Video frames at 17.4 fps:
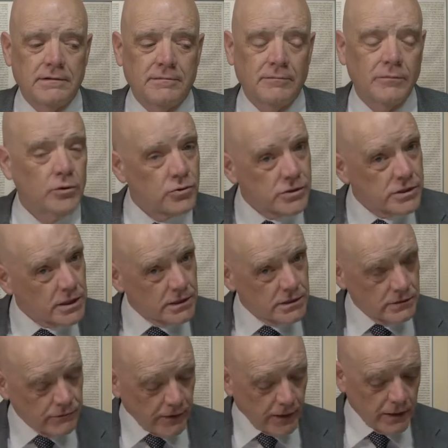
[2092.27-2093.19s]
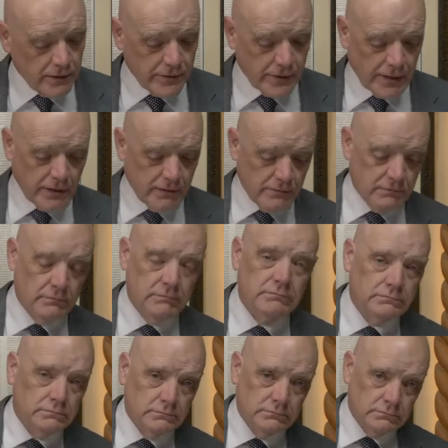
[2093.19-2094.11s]
Moose doesn't follow that.
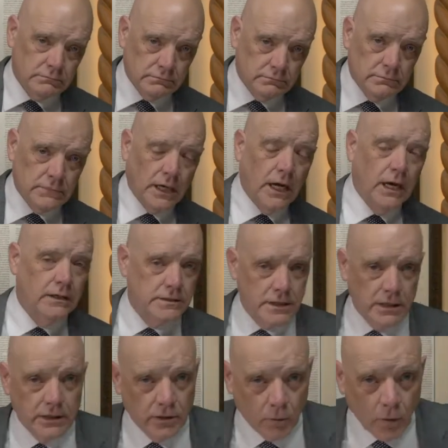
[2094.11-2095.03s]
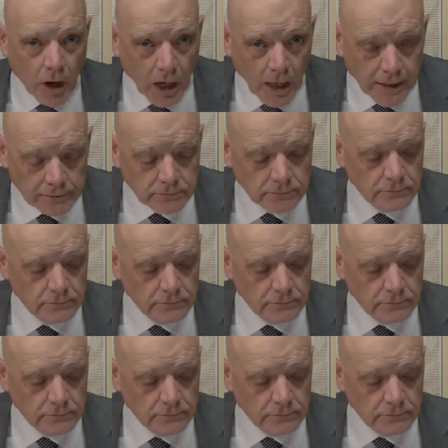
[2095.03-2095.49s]
I'll tell you why